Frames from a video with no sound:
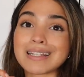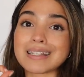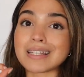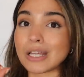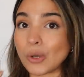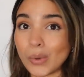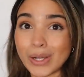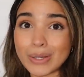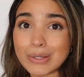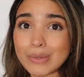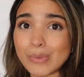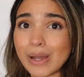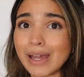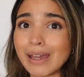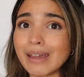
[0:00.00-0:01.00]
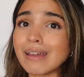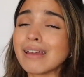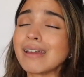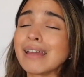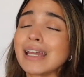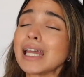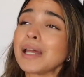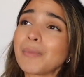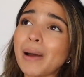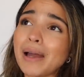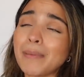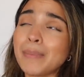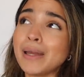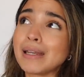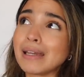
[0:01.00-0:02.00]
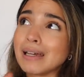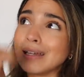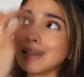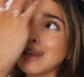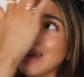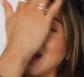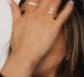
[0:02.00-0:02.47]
It's the quickest way, in my opinion,